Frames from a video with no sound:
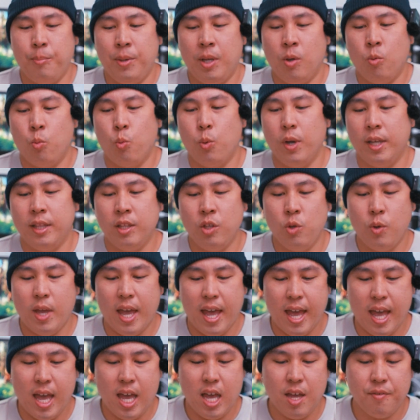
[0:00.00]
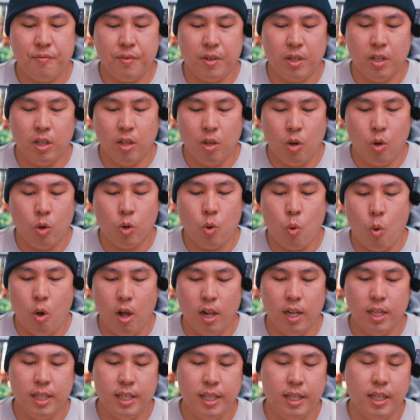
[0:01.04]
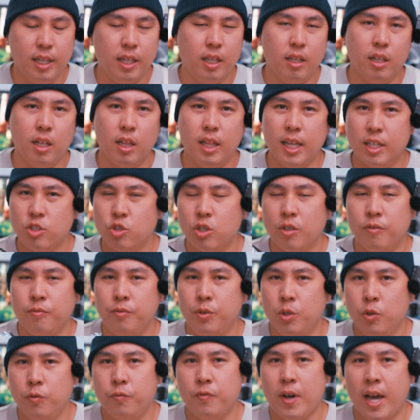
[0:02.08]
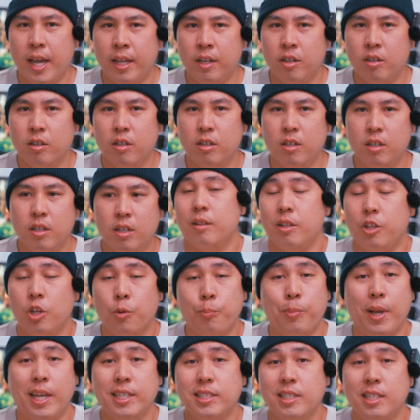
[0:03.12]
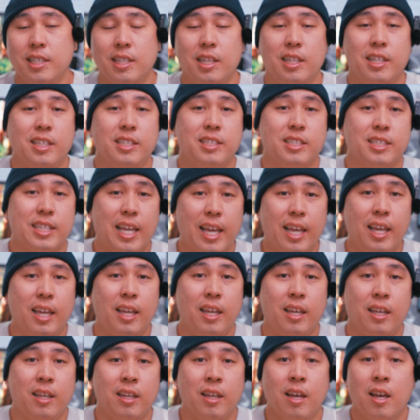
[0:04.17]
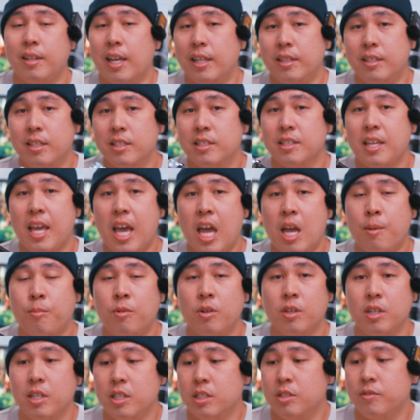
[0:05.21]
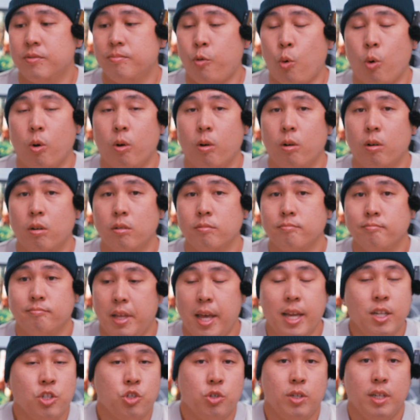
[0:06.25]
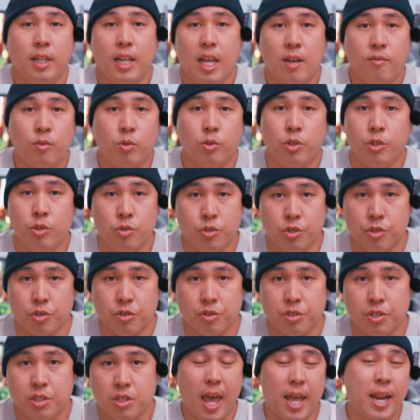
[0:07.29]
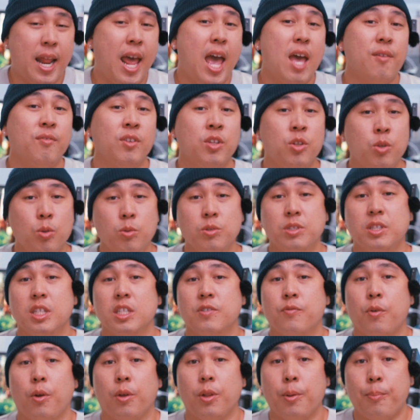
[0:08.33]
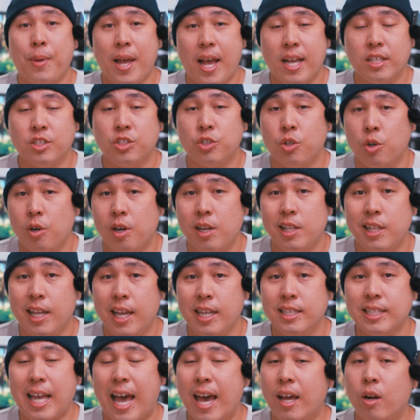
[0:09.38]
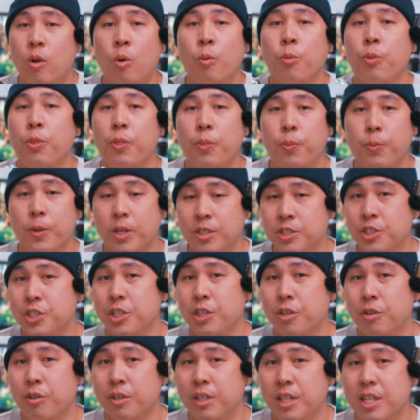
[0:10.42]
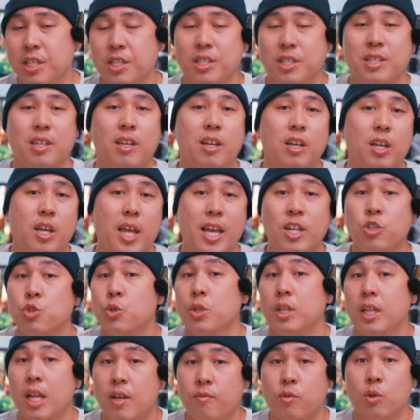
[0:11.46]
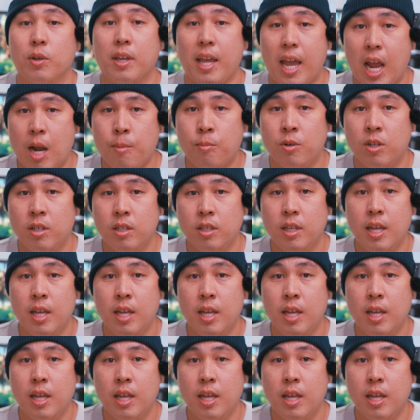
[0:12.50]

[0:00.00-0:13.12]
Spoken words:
mean, when you have a low quality electric viewfinder, you're basically saying that this camera is for entry-level users. And having used this for the past 30 days, I don't consider this entry-level camera.